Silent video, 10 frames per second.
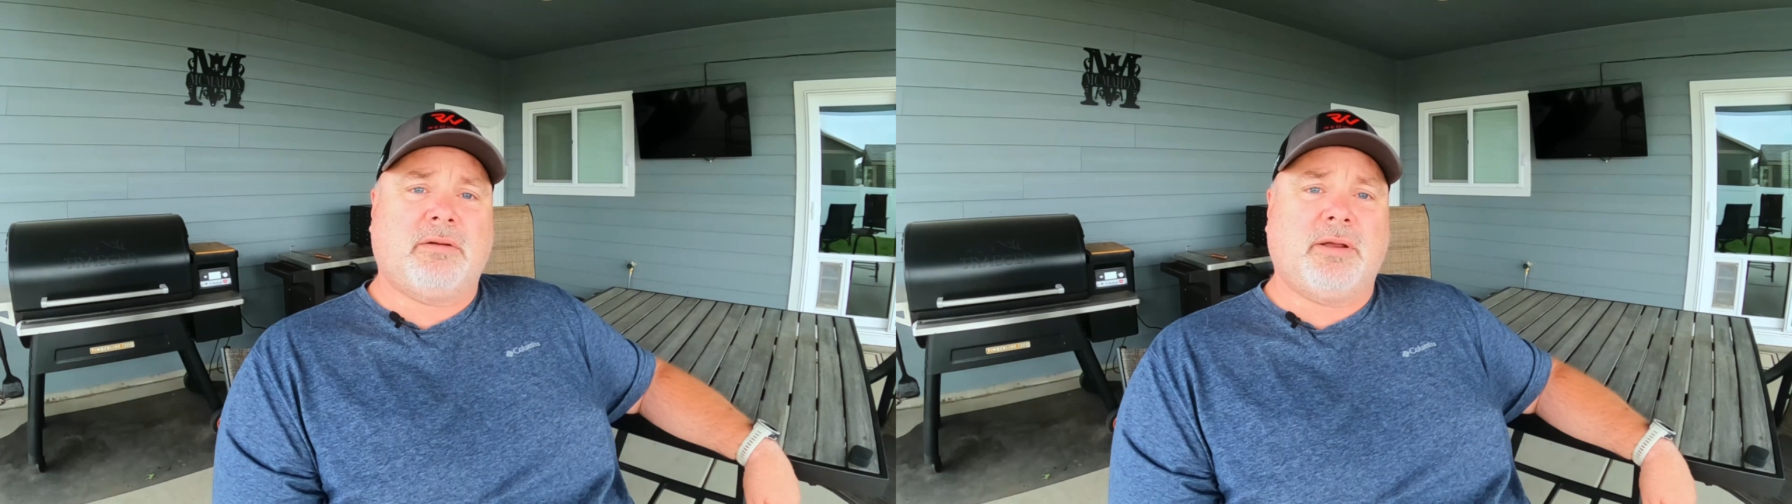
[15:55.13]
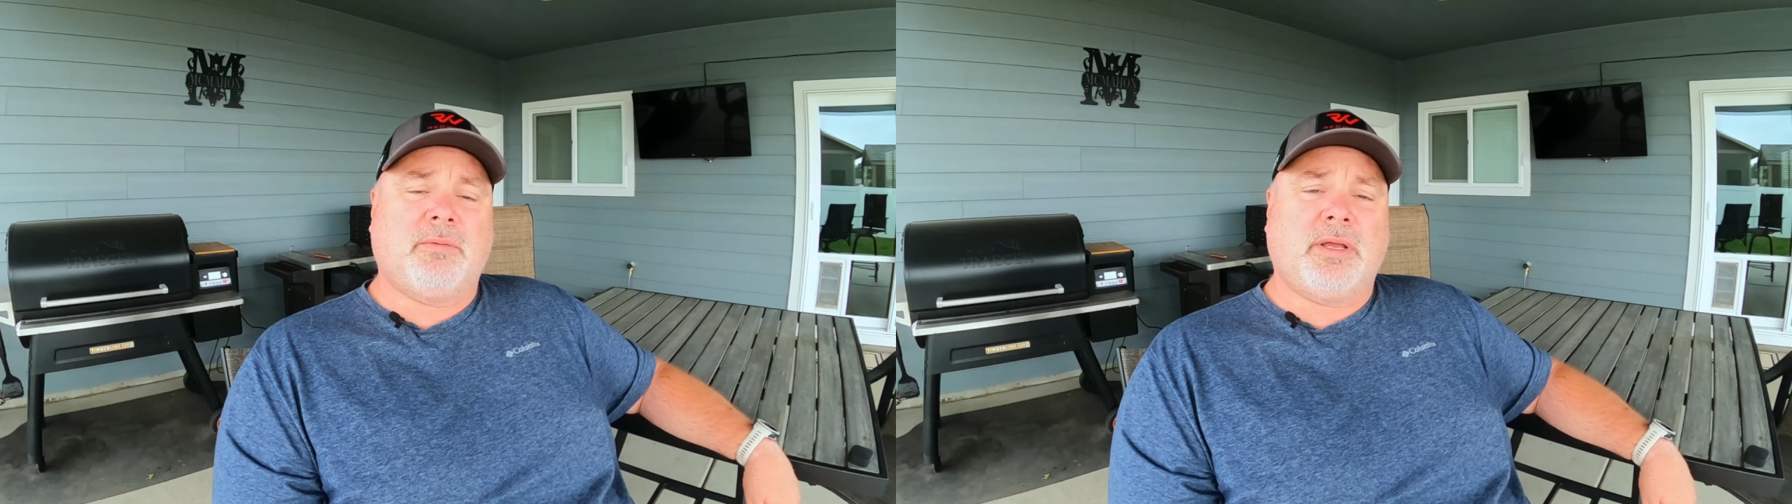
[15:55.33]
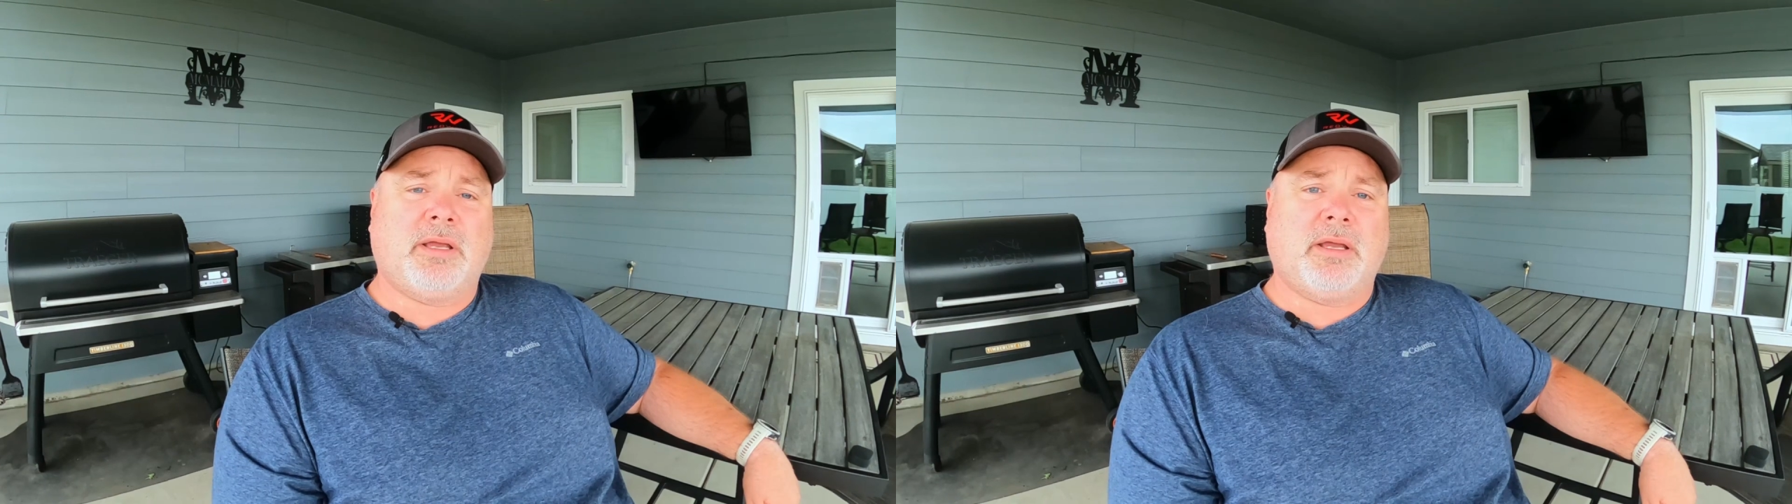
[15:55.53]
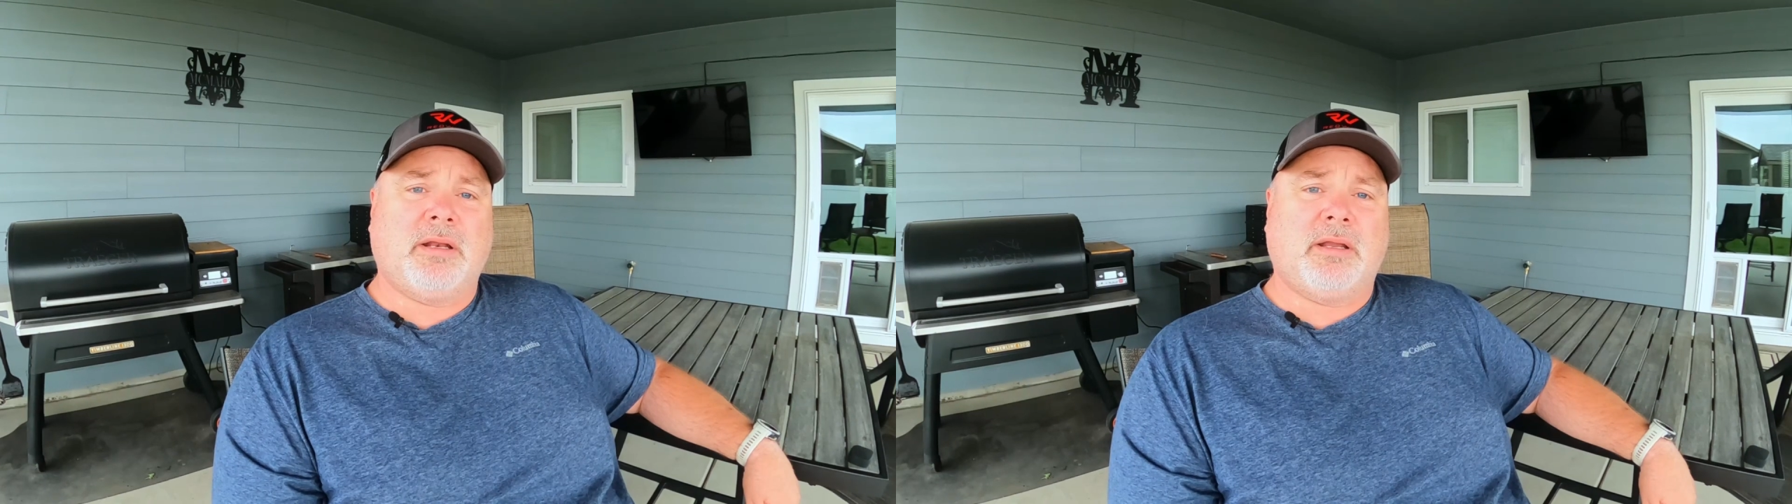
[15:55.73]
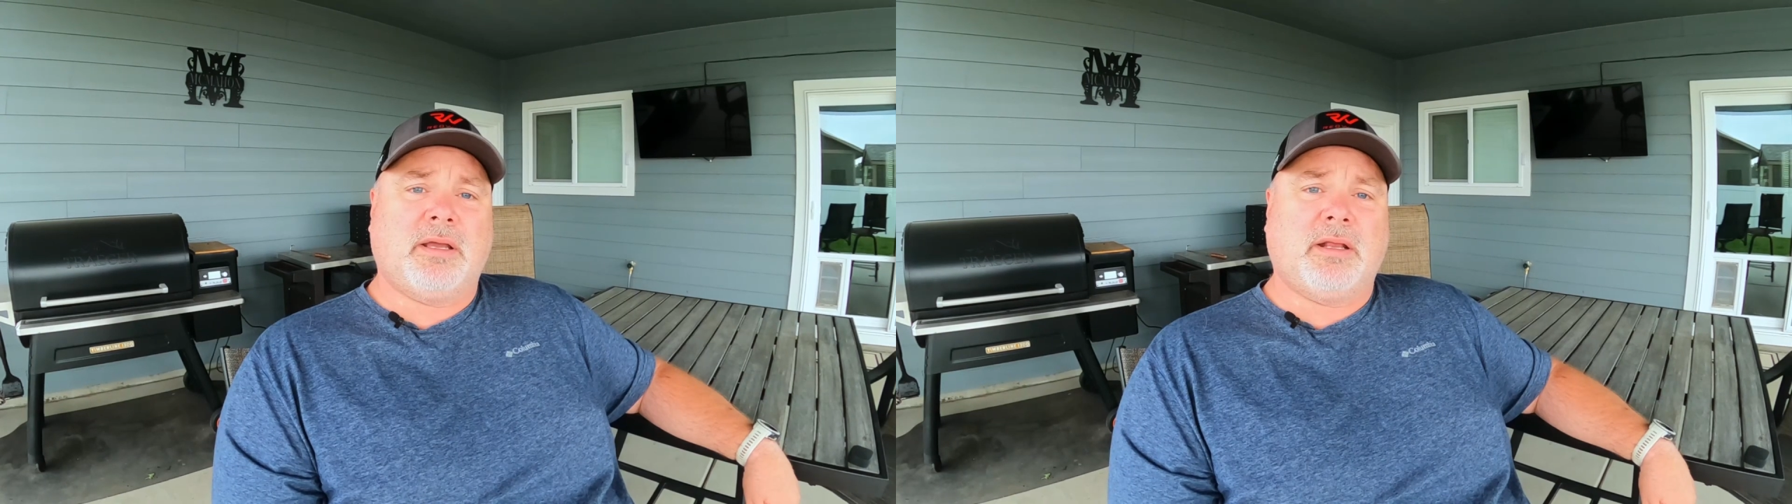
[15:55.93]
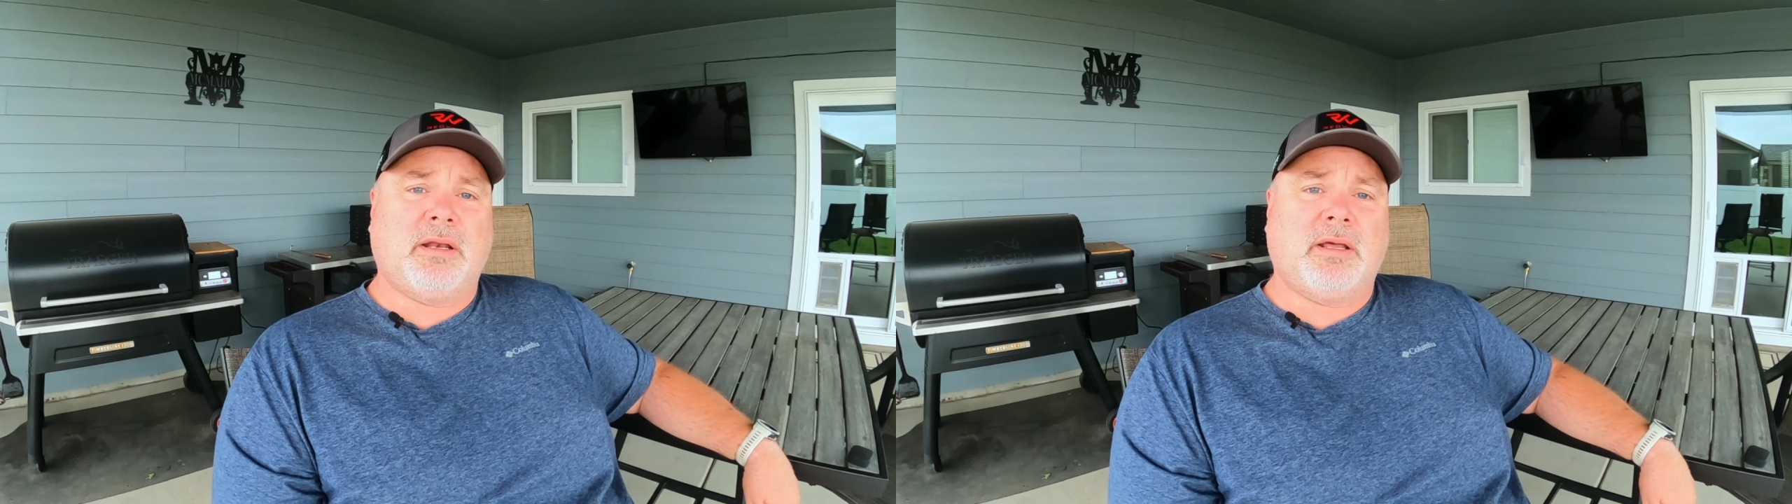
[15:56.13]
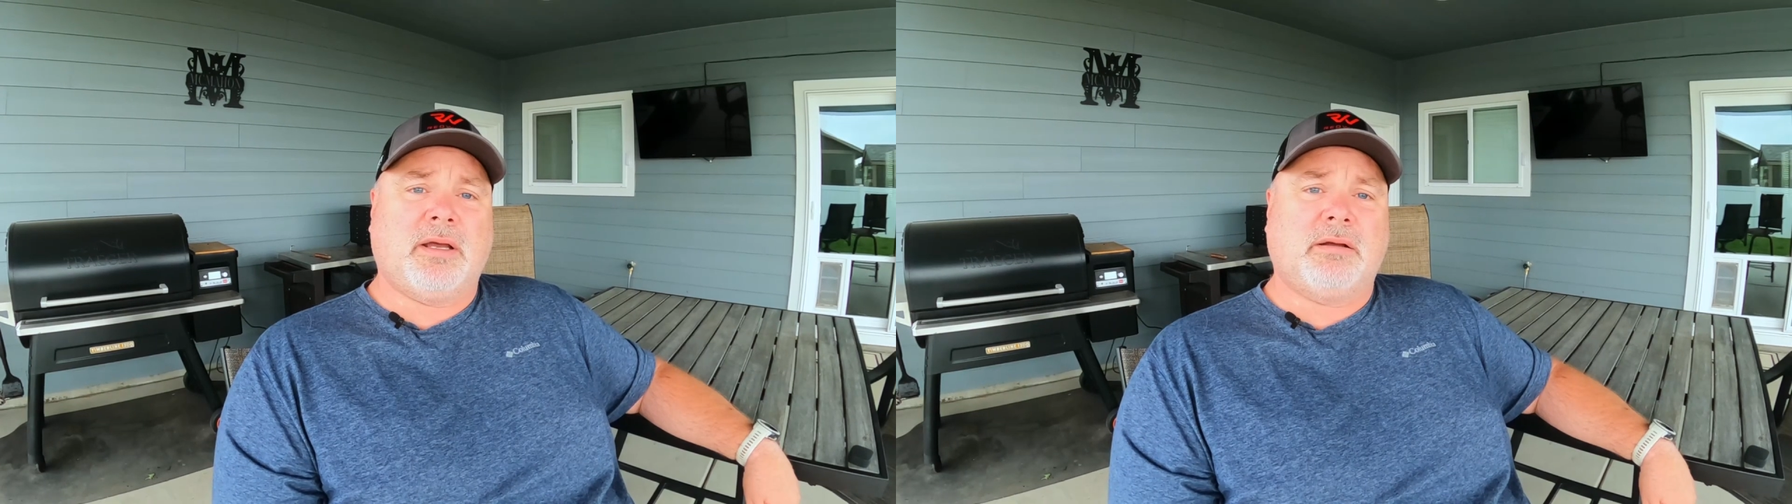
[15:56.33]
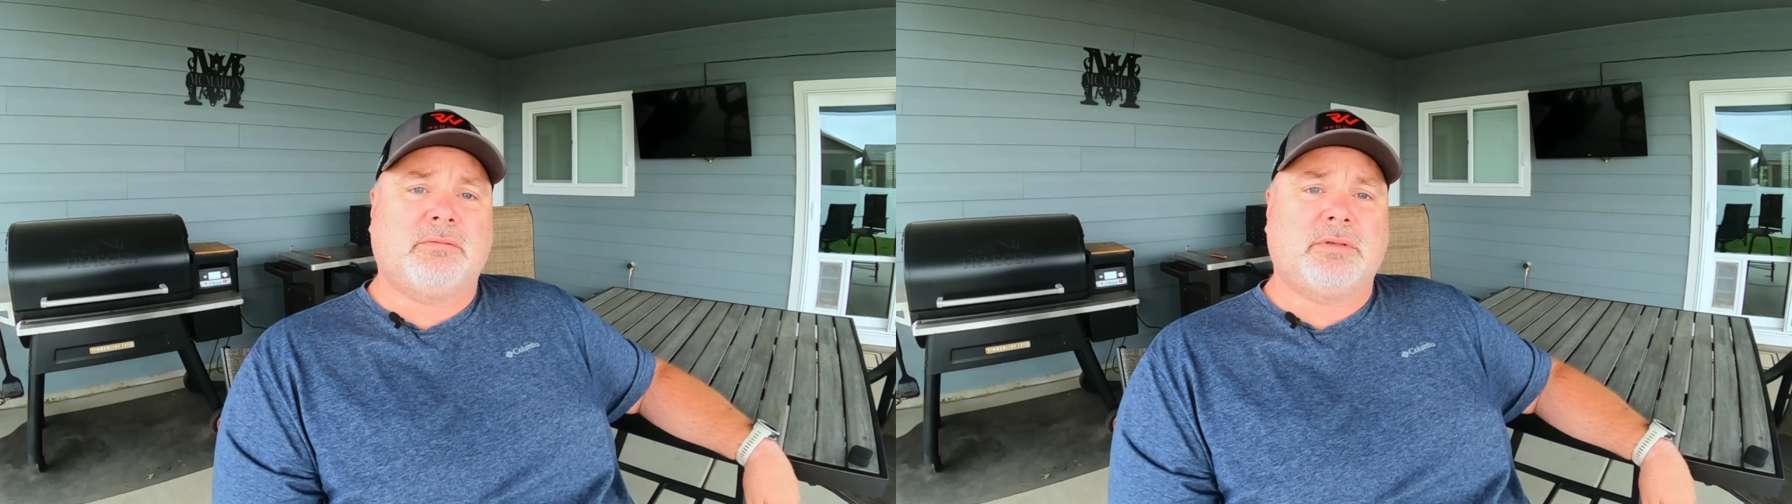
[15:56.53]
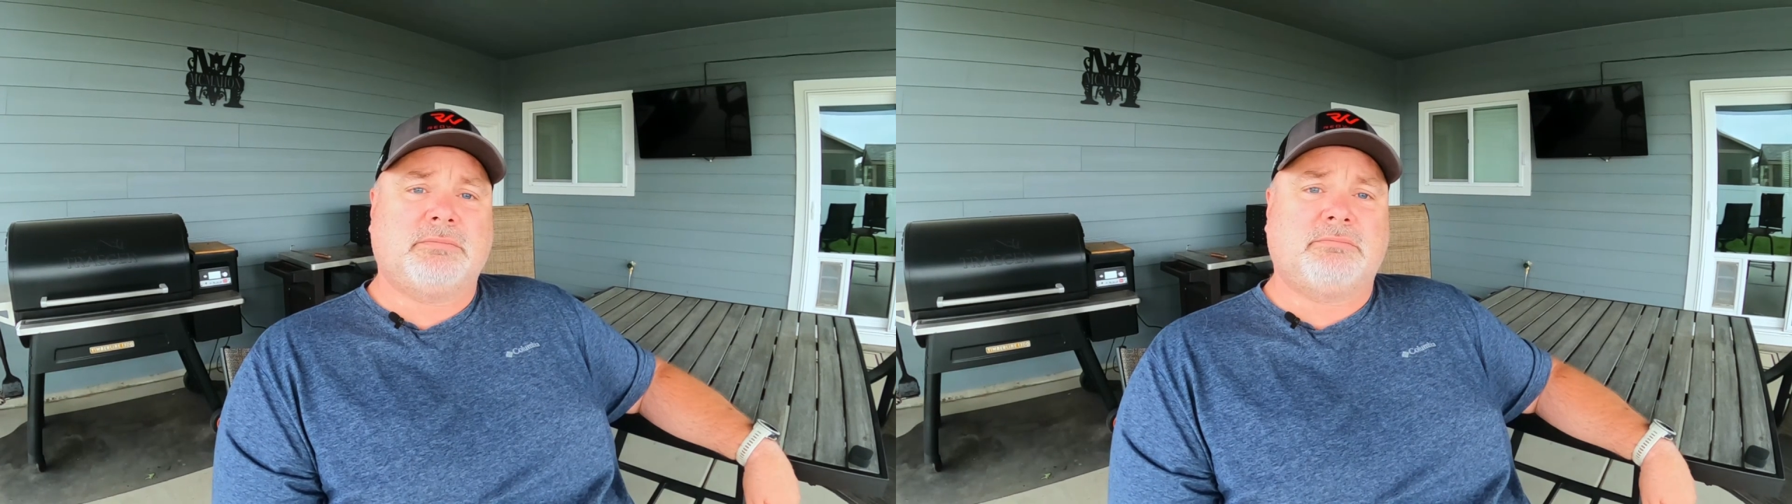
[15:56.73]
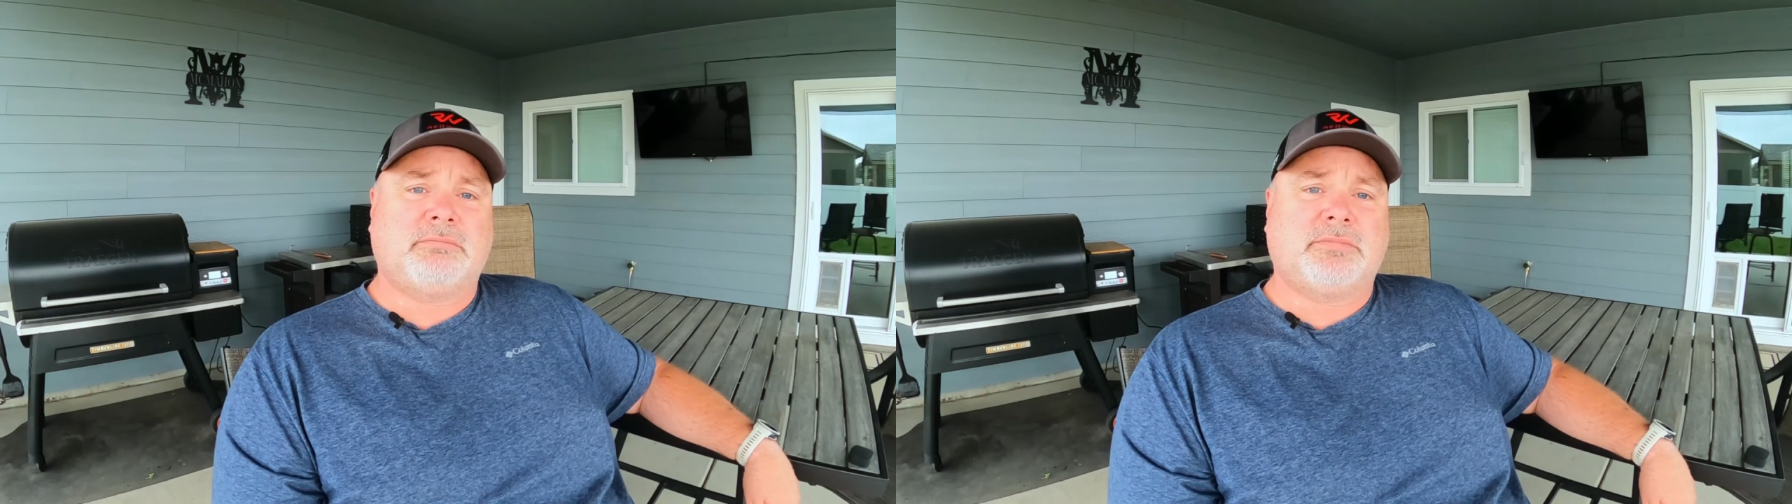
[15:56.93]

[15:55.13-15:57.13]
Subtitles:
great weekend, and we'll